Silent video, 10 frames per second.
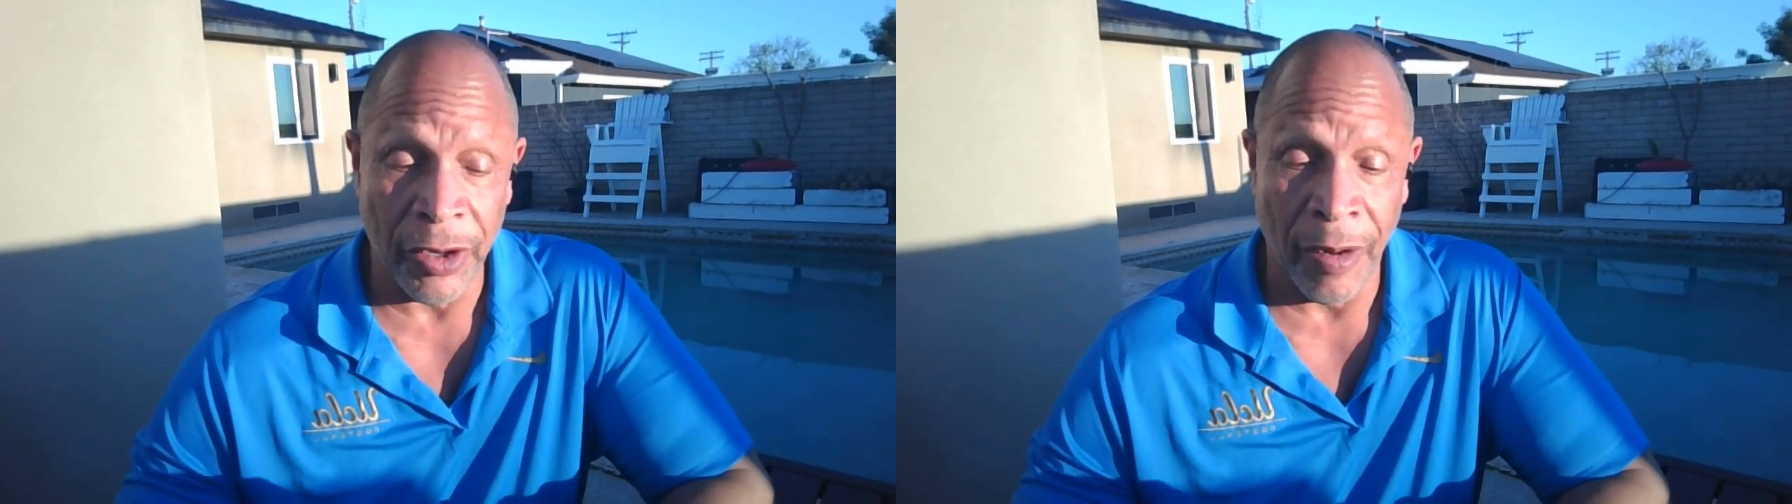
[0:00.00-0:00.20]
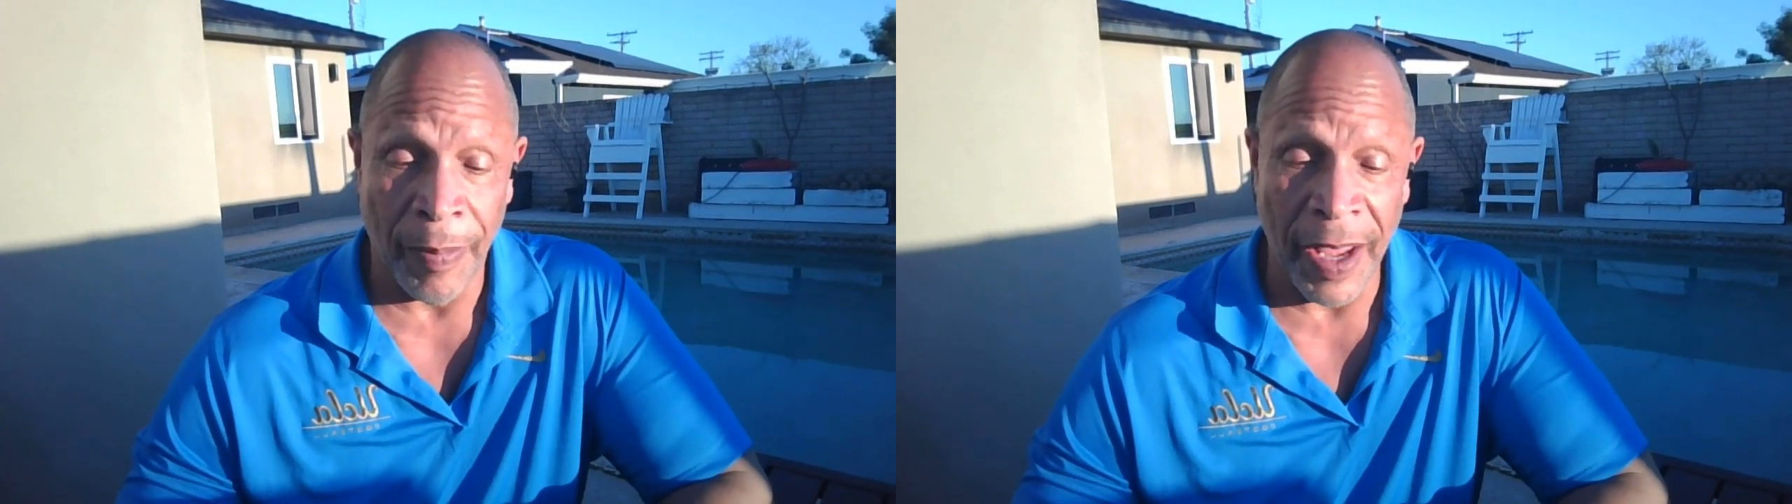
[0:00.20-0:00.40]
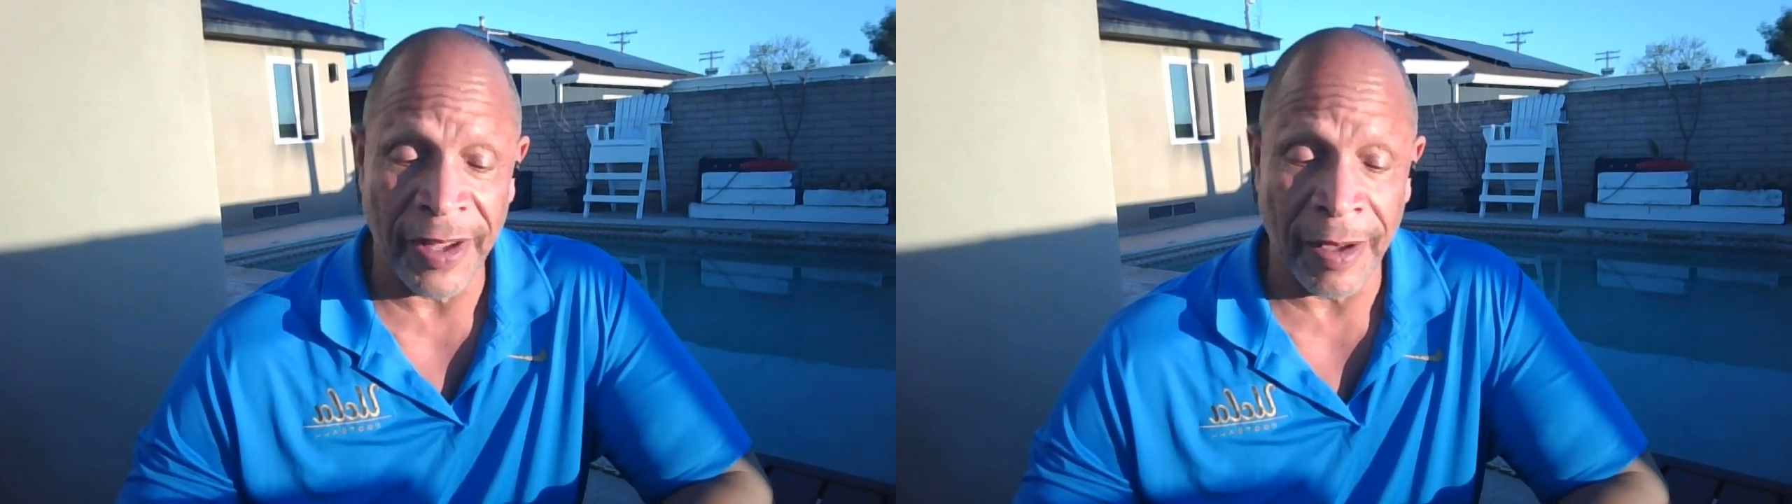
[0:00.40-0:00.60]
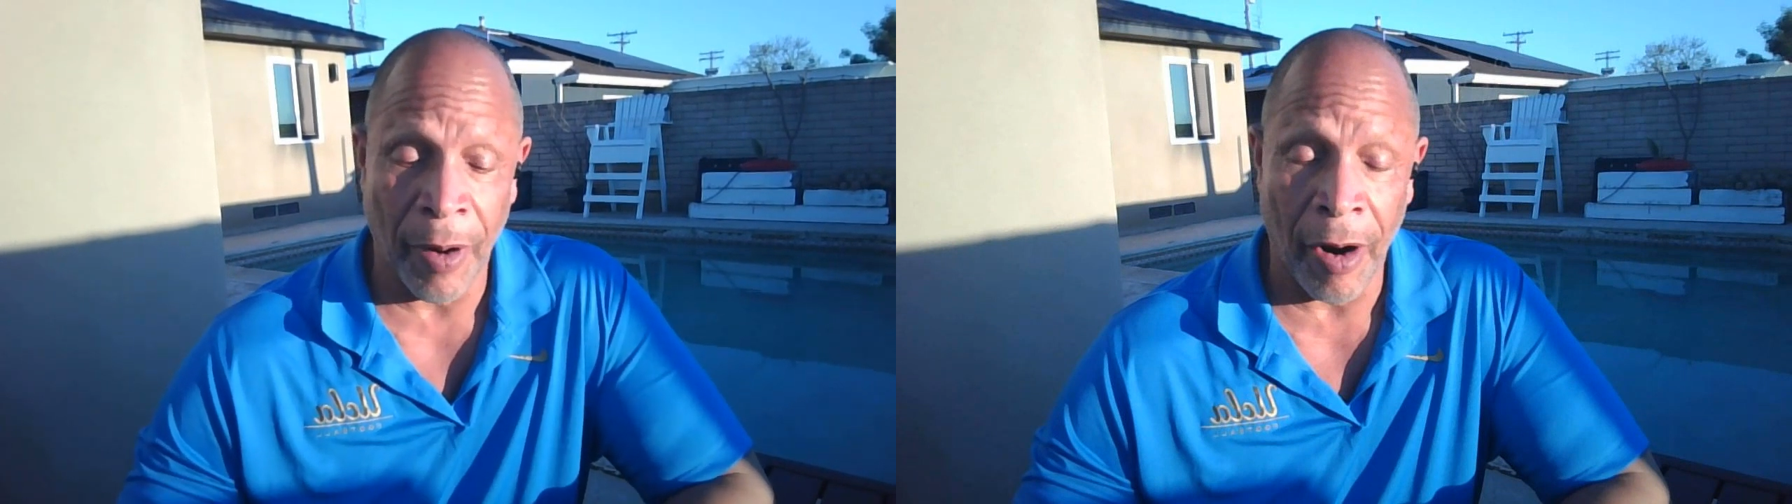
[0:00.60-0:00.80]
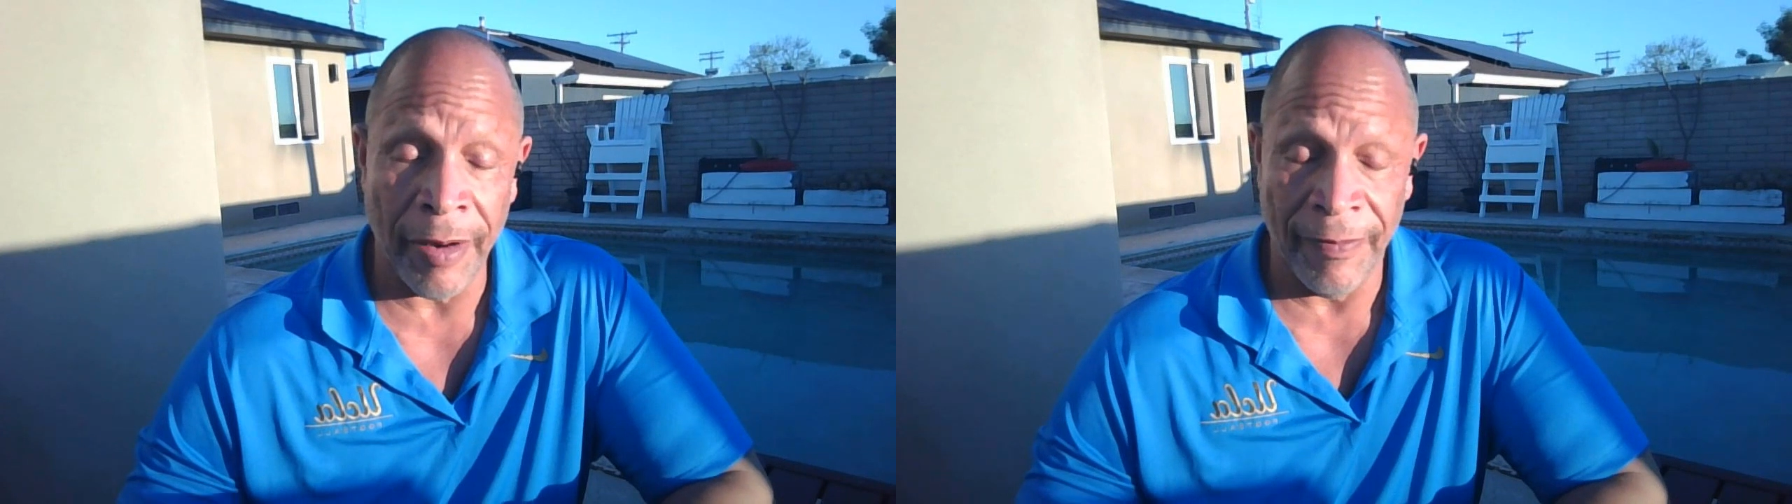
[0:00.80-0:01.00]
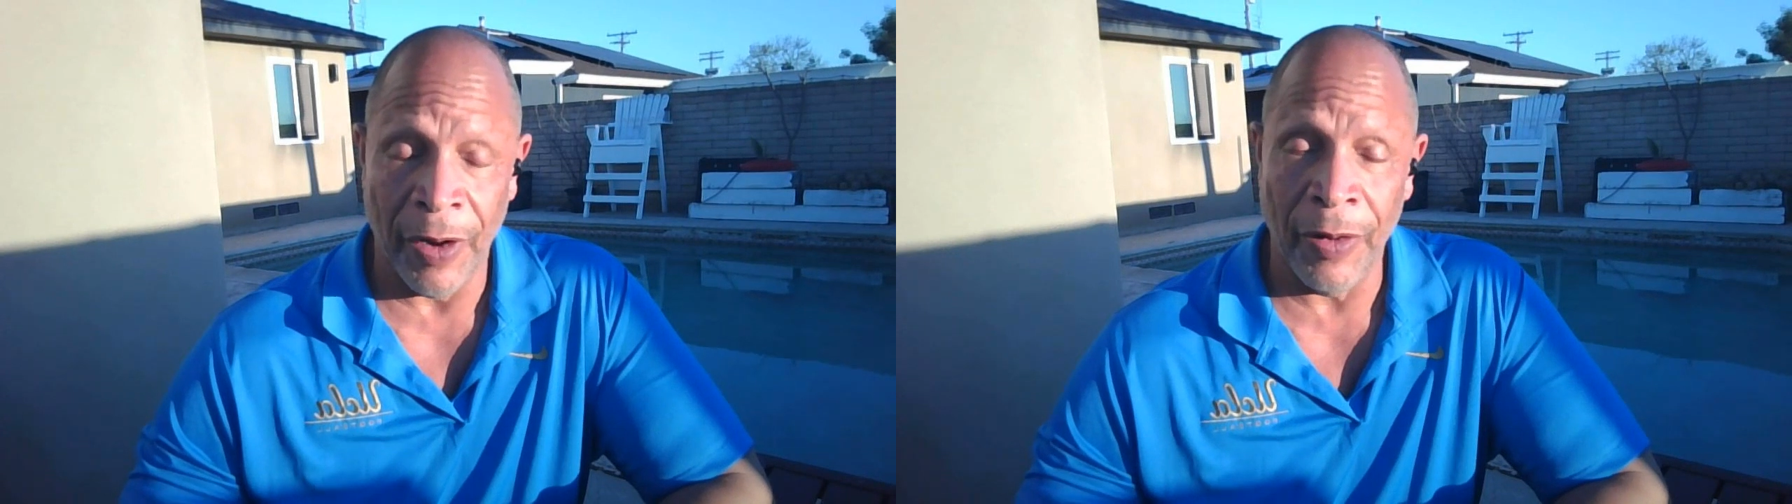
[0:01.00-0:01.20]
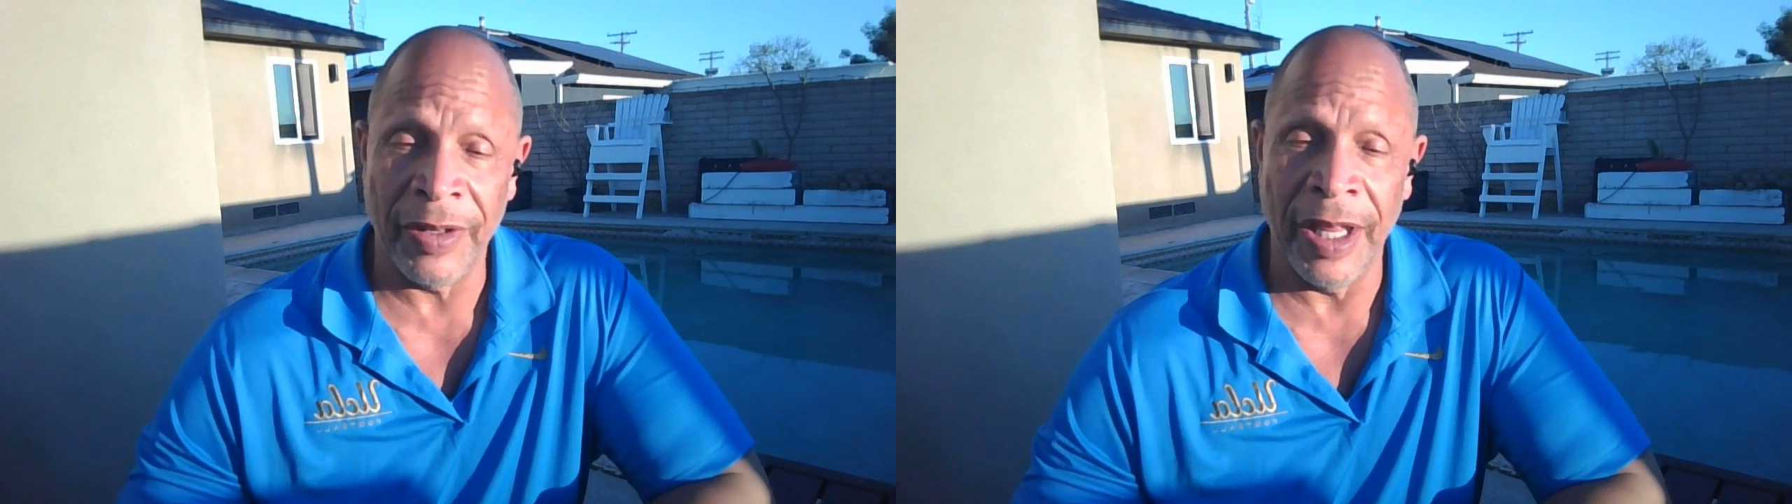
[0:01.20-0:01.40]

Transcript: do your basic part and vote,